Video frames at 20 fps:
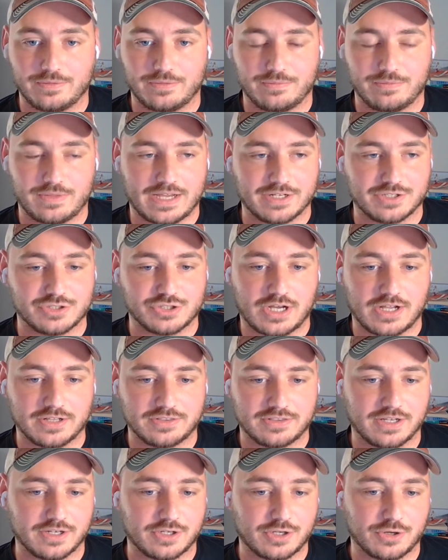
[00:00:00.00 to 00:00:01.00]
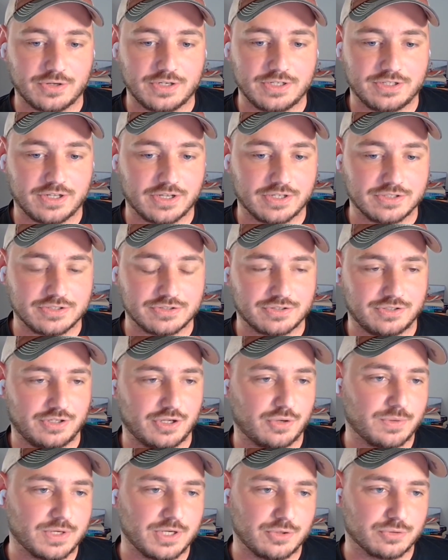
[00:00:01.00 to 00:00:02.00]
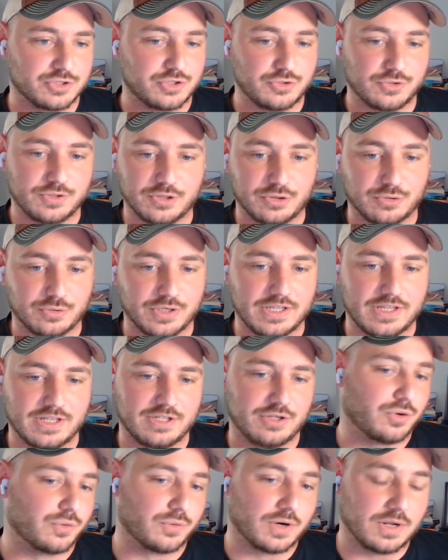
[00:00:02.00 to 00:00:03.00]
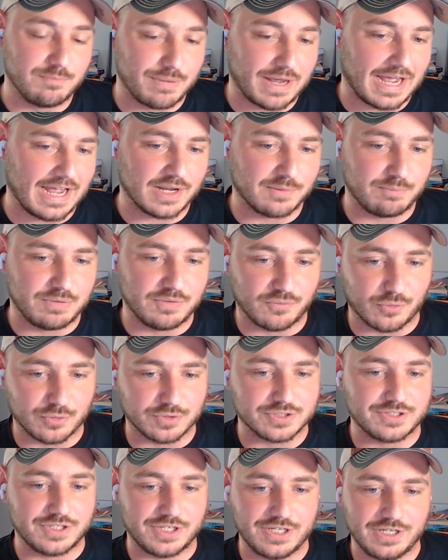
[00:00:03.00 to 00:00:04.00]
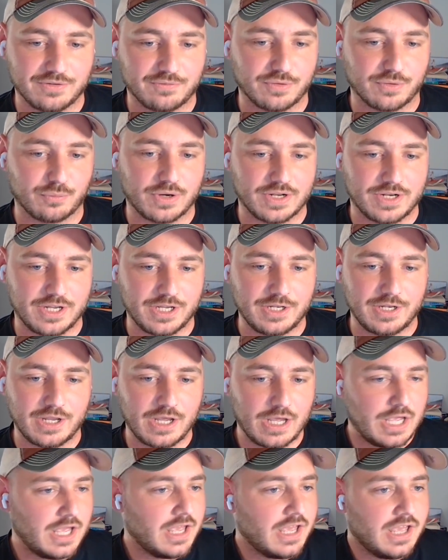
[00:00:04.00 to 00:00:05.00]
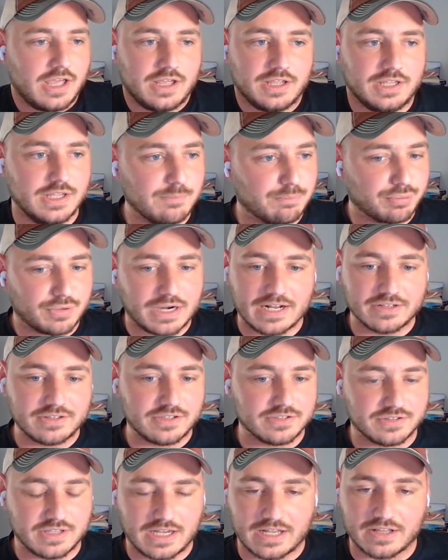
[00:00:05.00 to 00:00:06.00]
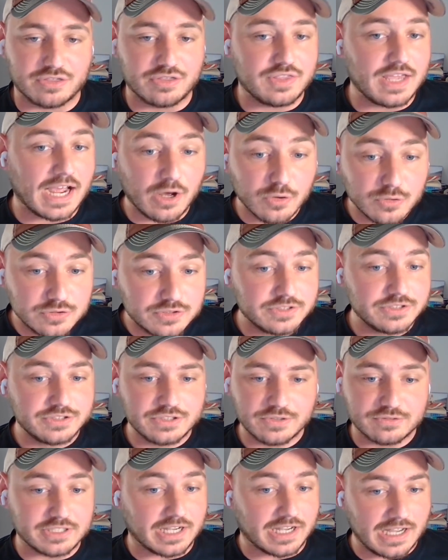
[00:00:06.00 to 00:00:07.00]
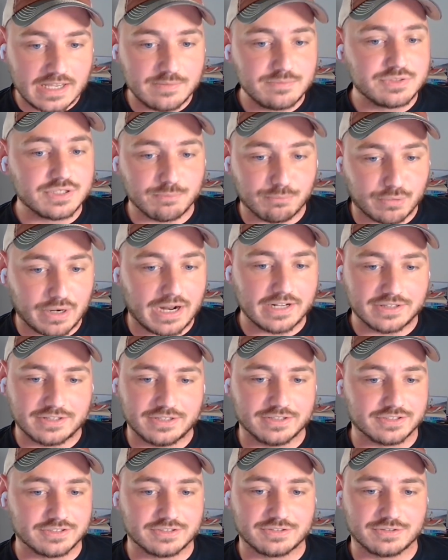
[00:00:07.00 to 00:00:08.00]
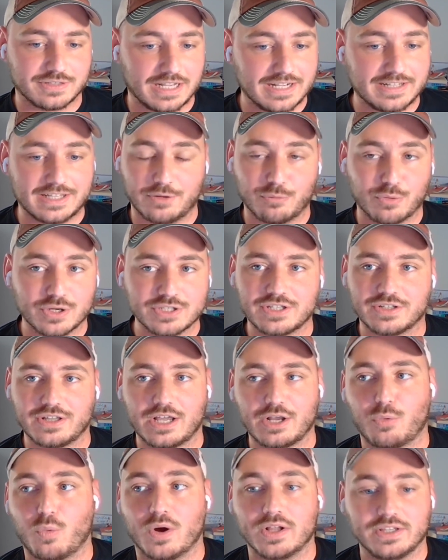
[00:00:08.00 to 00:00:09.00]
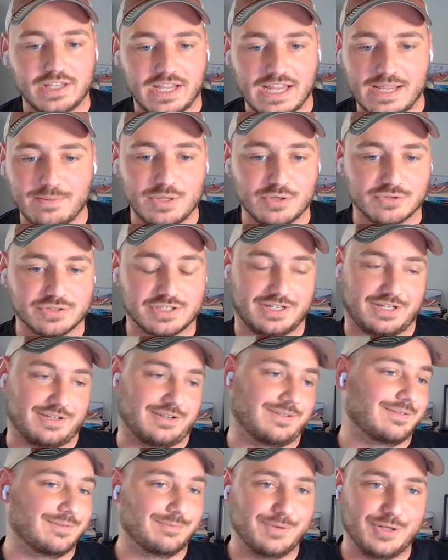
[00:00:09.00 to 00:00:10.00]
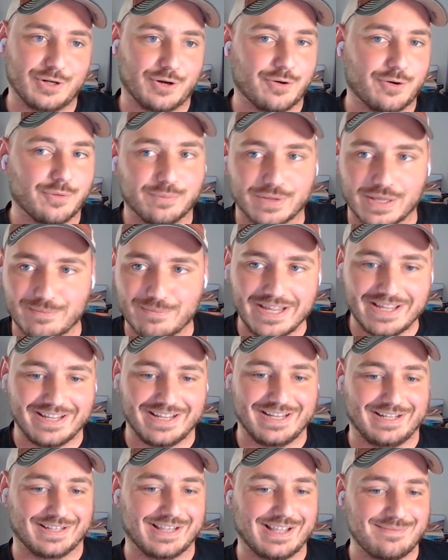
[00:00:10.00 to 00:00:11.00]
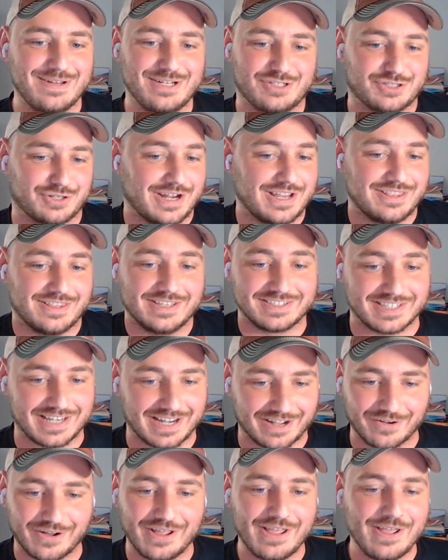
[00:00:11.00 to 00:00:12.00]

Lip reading: That shot that Curry does, when he'll shoot a 3 and then he'll run back before seeing if it went in. He practiced that thousands of times in practice. Like, it wasn't like one game. He was like, let me let me try this out.